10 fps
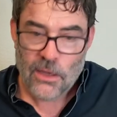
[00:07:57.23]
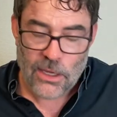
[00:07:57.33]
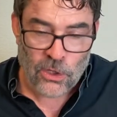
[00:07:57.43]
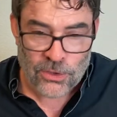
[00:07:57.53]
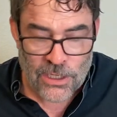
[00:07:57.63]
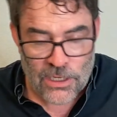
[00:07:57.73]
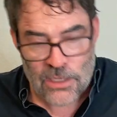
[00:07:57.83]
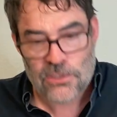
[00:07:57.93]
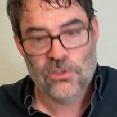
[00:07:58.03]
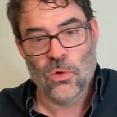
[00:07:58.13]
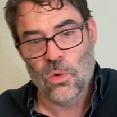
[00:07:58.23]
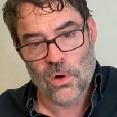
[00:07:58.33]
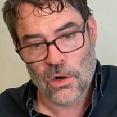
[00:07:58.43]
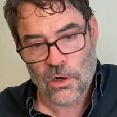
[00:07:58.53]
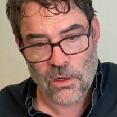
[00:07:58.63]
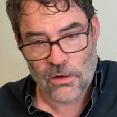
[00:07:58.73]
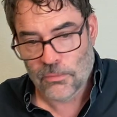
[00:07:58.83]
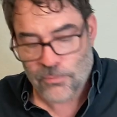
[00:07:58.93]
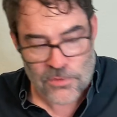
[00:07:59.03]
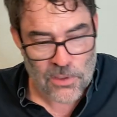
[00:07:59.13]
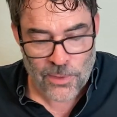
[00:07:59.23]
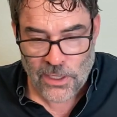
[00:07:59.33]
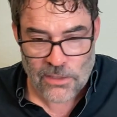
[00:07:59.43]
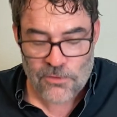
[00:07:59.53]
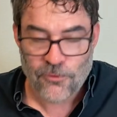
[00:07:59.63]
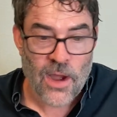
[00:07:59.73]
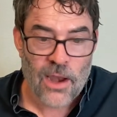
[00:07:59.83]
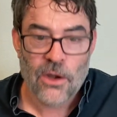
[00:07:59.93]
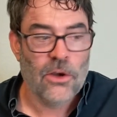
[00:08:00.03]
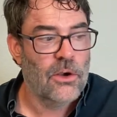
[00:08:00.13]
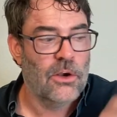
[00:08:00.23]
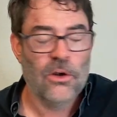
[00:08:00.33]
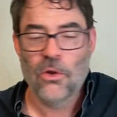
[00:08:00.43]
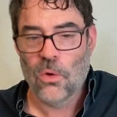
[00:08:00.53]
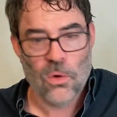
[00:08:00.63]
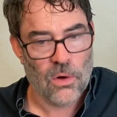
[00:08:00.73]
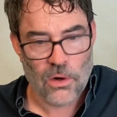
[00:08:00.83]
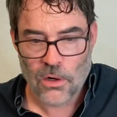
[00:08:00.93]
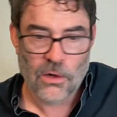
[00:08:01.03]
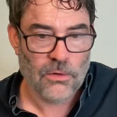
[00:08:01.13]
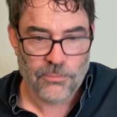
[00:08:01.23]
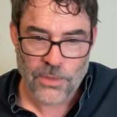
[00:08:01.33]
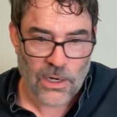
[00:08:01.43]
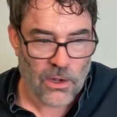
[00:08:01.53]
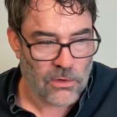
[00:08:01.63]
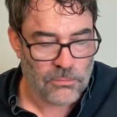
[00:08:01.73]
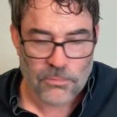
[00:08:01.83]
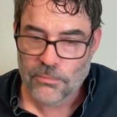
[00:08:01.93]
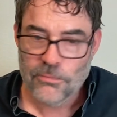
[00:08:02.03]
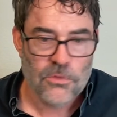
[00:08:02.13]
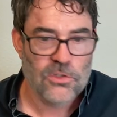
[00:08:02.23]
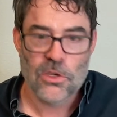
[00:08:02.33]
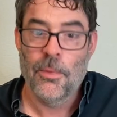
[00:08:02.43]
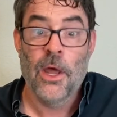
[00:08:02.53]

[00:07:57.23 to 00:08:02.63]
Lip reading: illness or someone gets fired or, some